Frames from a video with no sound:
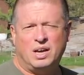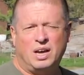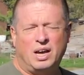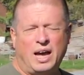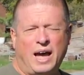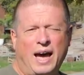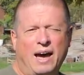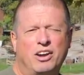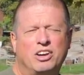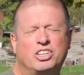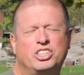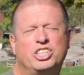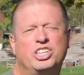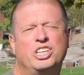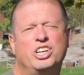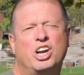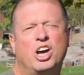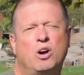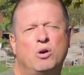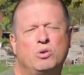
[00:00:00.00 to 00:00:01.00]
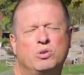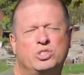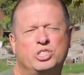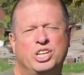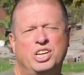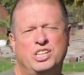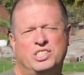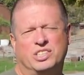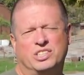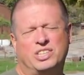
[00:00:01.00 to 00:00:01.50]
How did she know
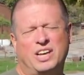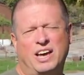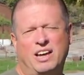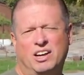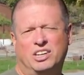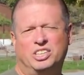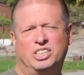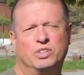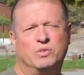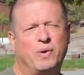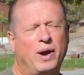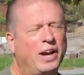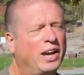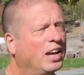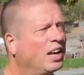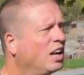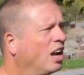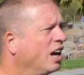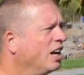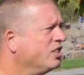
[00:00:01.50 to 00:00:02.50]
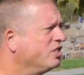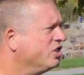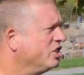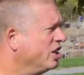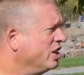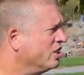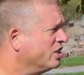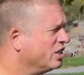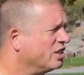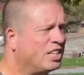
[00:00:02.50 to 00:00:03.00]
Jesus? How did she recognize
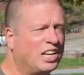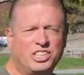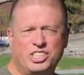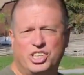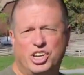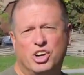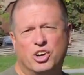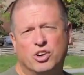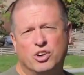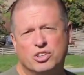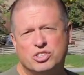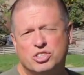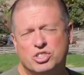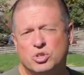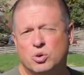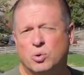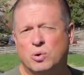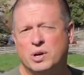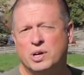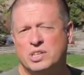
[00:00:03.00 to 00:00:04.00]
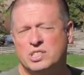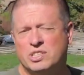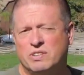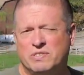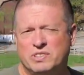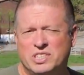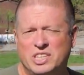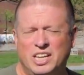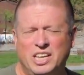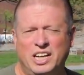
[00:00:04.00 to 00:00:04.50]
Jesus? Had she heard stories of
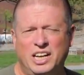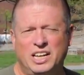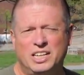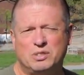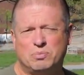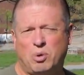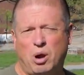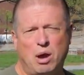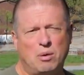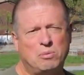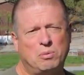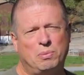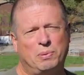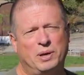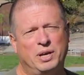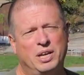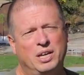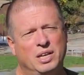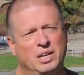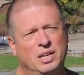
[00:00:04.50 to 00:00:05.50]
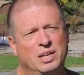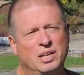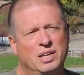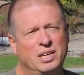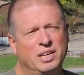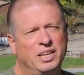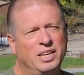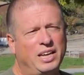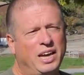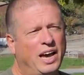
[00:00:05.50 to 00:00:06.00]
his healings? Probably.
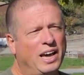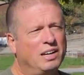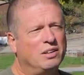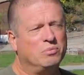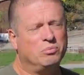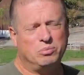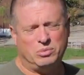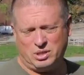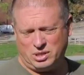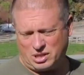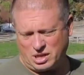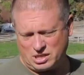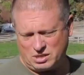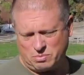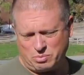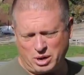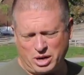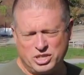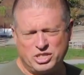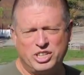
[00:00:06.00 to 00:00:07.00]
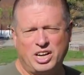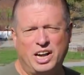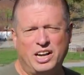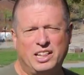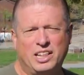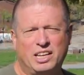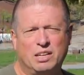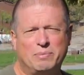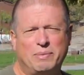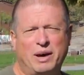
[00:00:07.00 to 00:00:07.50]
He doesn't mention
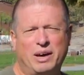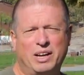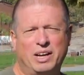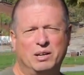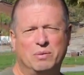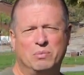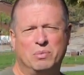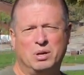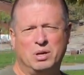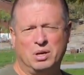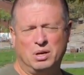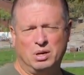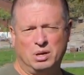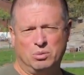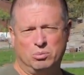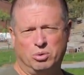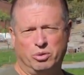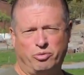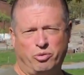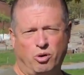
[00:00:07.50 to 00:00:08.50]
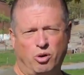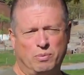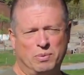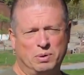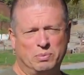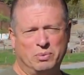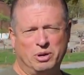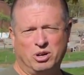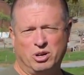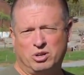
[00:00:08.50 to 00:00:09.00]
anything about him
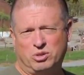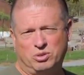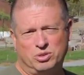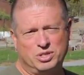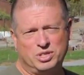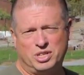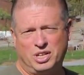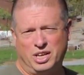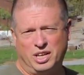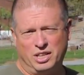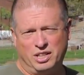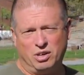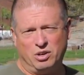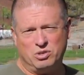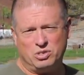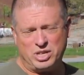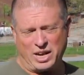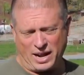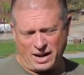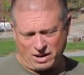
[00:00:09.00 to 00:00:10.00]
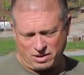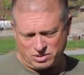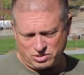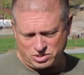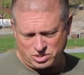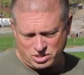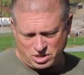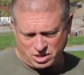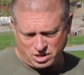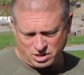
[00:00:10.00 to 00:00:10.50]
performing miracles in those
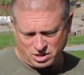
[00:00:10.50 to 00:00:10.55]
towns.